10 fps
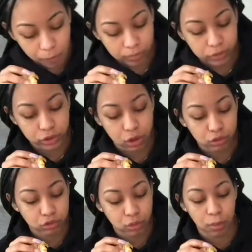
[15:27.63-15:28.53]
talk
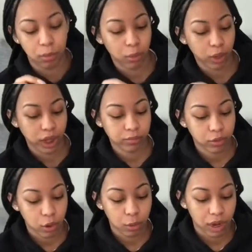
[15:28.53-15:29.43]
to a boy or
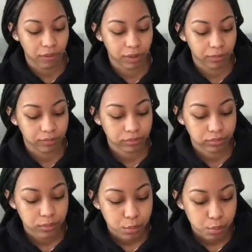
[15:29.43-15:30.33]
whatever,
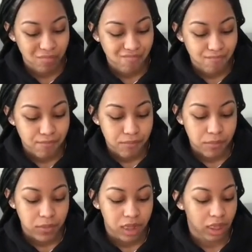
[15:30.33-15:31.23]

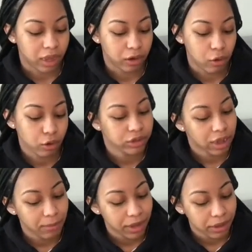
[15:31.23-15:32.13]
like a long time
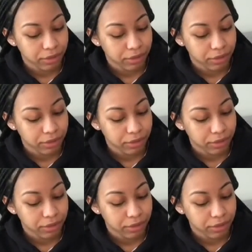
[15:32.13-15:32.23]
ago,